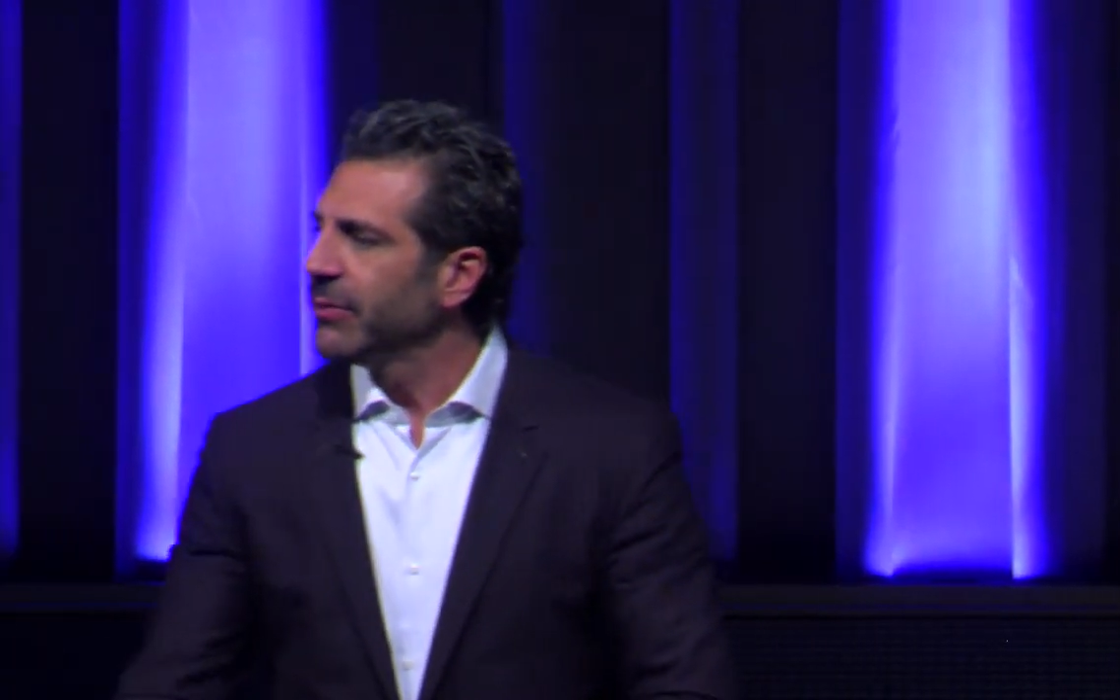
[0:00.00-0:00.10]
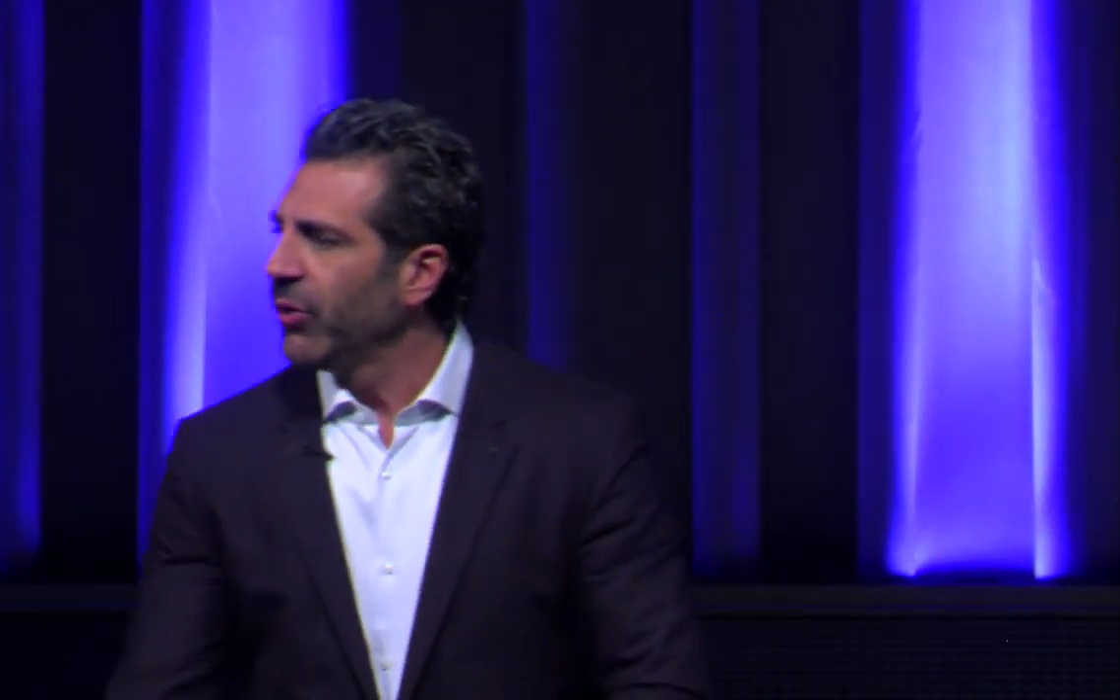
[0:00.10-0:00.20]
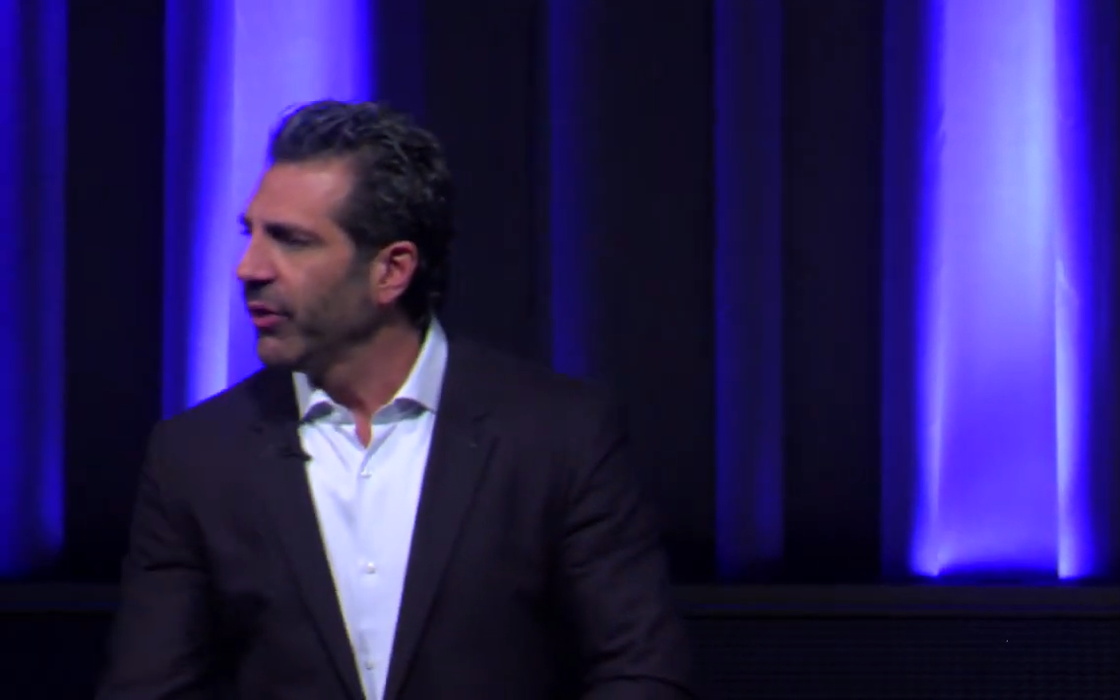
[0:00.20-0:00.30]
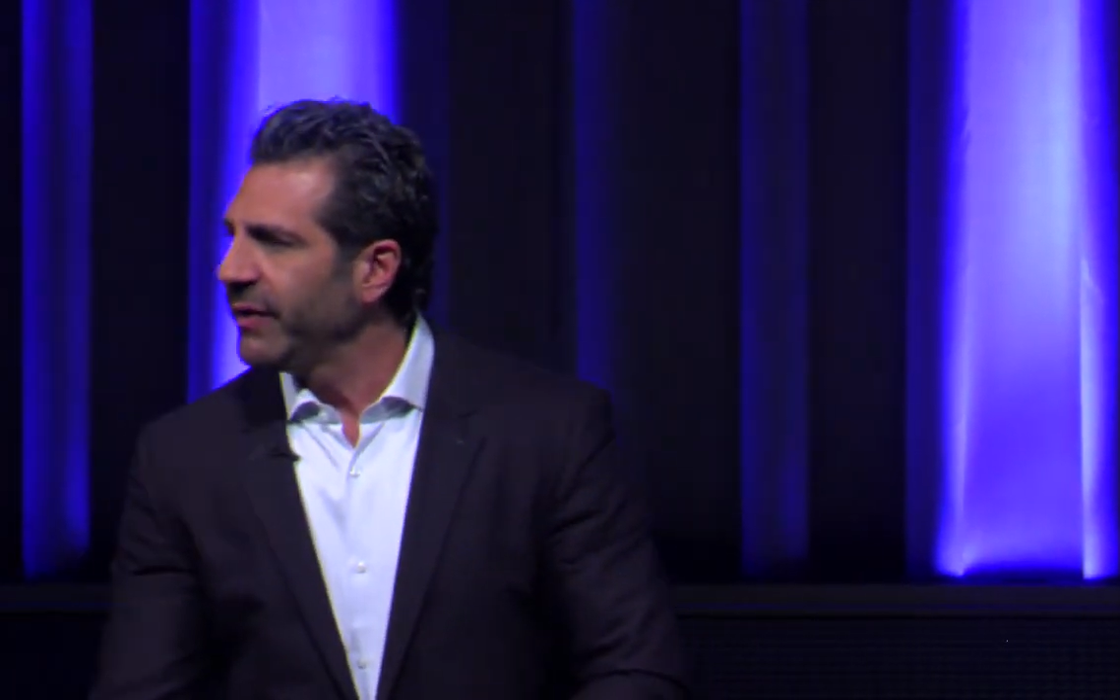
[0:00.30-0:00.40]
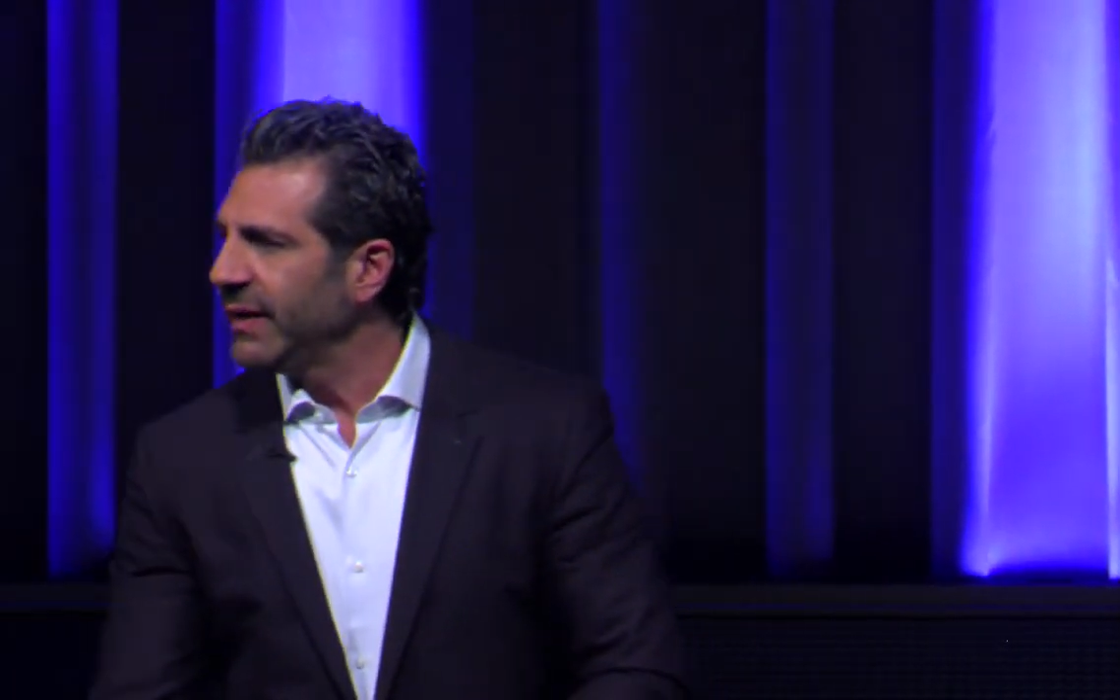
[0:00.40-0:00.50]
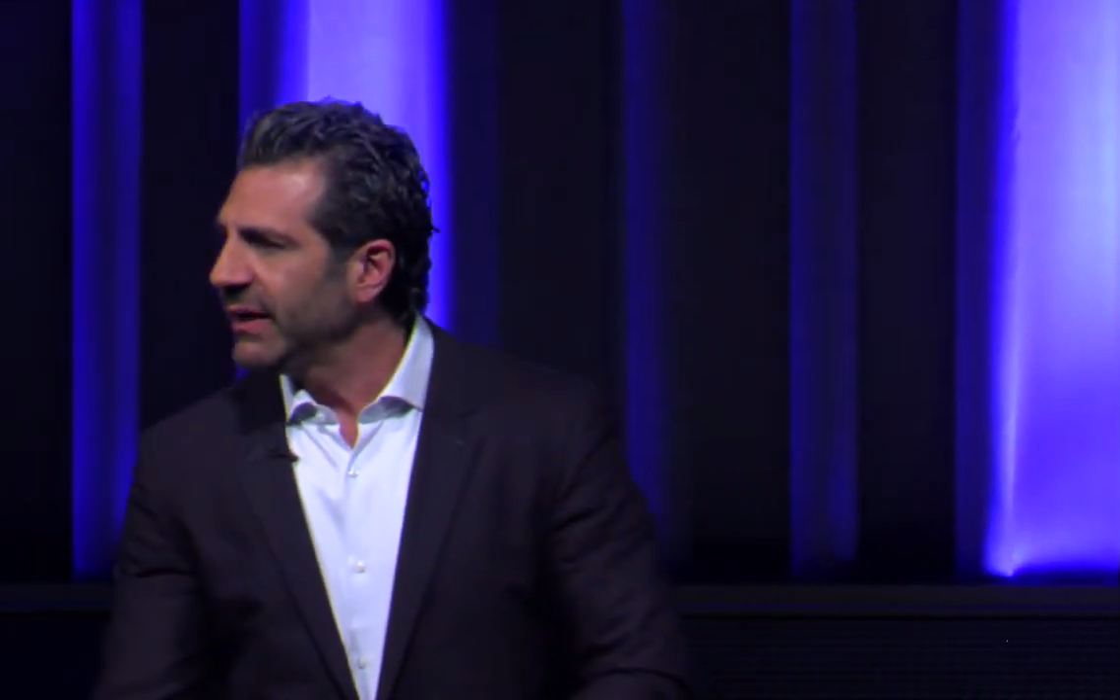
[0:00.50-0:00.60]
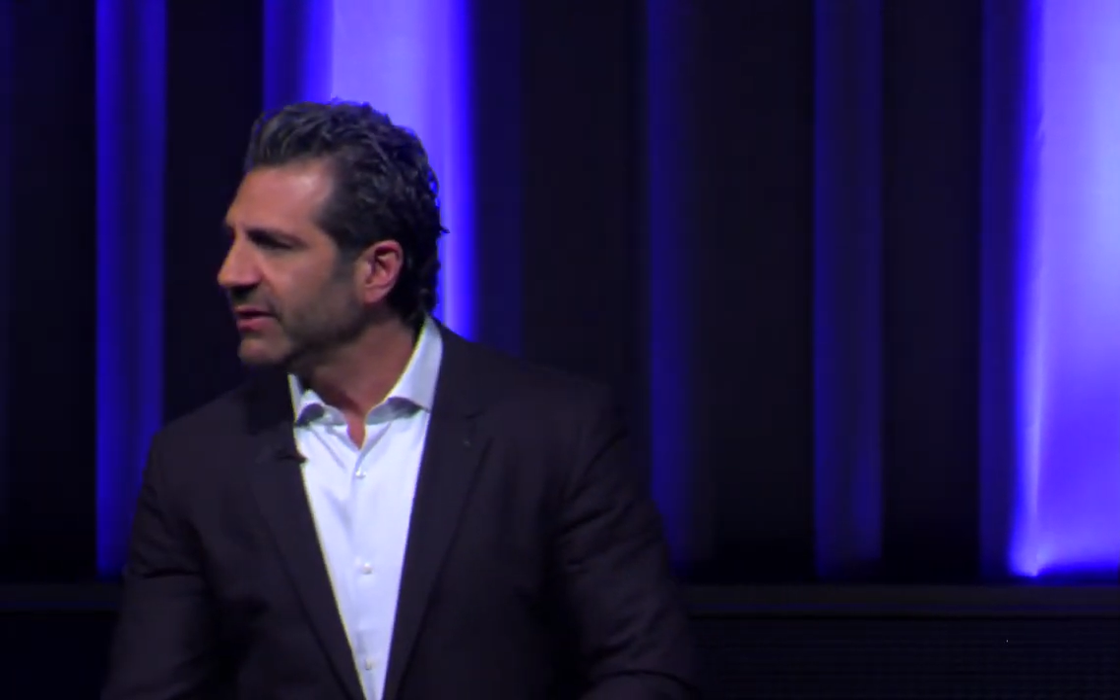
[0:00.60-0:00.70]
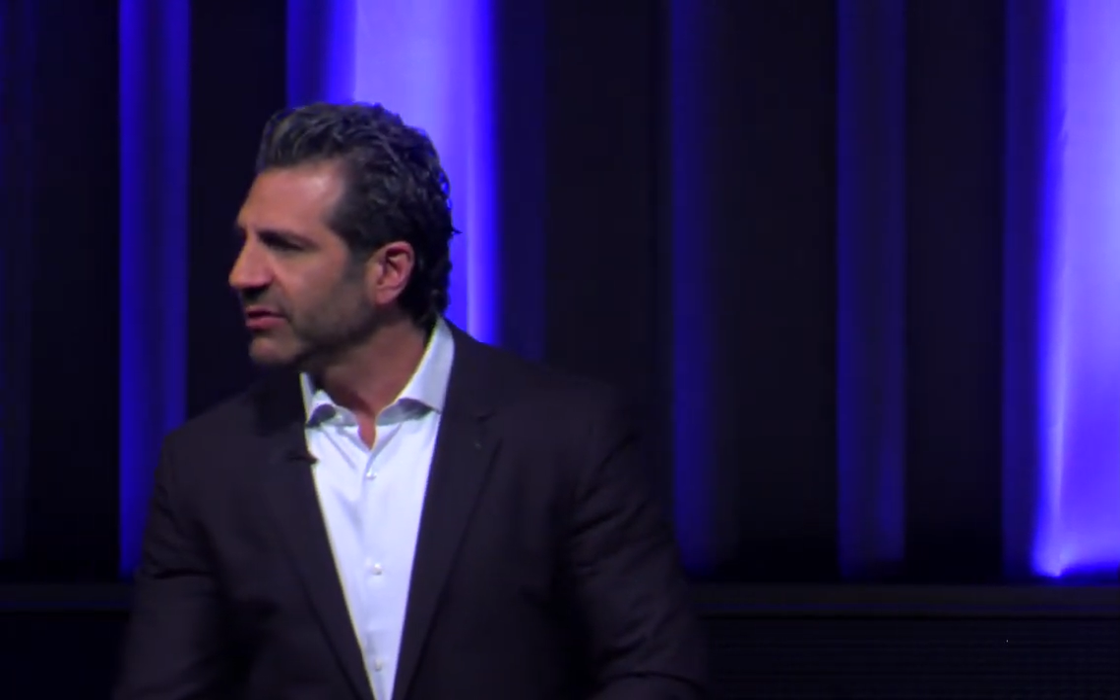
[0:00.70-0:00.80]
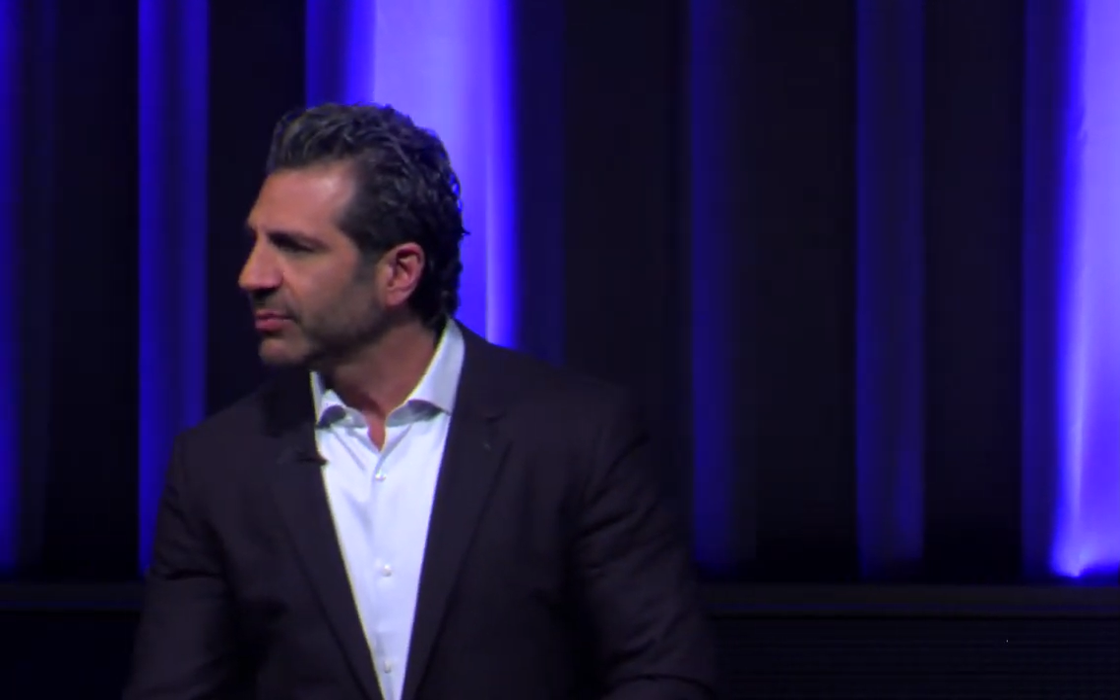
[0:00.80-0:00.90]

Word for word: more than these,